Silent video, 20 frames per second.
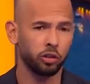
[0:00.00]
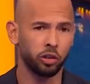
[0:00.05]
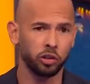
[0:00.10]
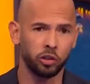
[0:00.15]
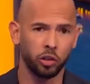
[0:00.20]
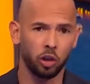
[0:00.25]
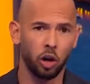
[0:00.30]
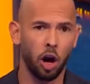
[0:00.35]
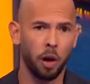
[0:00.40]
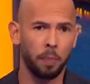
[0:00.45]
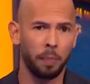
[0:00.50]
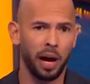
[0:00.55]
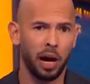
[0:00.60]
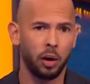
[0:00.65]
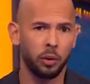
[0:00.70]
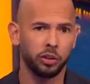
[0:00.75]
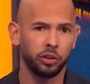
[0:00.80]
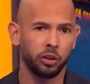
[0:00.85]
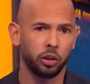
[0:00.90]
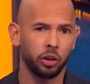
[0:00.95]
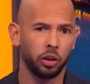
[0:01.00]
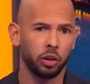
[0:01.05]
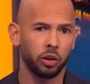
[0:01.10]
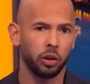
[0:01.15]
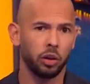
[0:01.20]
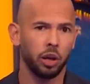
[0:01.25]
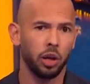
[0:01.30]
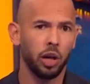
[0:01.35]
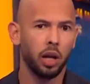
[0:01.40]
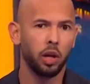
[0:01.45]
just a cop out, and her
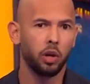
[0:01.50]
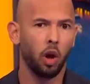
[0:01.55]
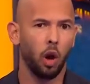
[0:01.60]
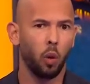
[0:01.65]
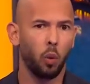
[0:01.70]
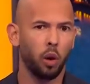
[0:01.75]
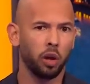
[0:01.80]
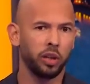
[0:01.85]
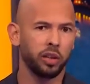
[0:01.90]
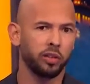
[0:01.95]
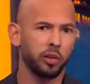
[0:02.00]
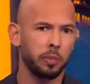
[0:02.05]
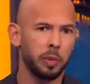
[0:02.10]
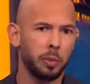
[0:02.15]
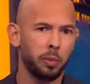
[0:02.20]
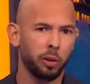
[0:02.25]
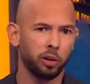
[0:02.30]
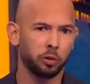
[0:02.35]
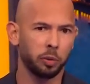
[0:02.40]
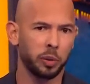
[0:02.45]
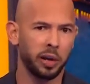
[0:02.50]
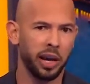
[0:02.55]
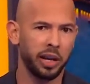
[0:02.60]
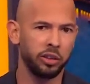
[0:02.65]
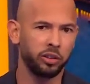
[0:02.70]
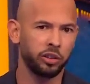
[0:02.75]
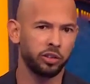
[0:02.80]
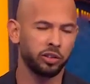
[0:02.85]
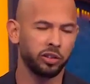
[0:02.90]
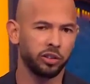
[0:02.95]
not wanting to be
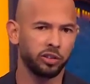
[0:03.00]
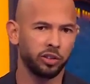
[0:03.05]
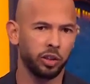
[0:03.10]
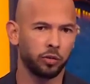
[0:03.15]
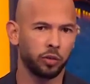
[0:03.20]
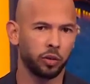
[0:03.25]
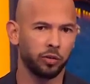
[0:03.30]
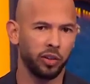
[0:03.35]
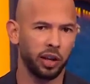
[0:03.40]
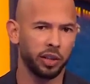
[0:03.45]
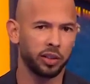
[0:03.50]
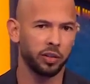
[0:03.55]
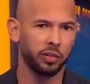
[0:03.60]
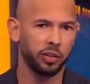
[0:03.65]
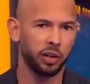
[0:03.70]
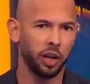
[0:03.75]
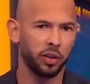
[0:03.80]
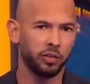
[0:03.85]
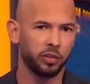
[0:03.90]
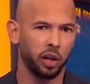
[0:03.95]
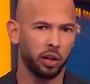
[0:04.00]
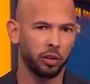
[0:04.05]
perspicacious and self reflective enough to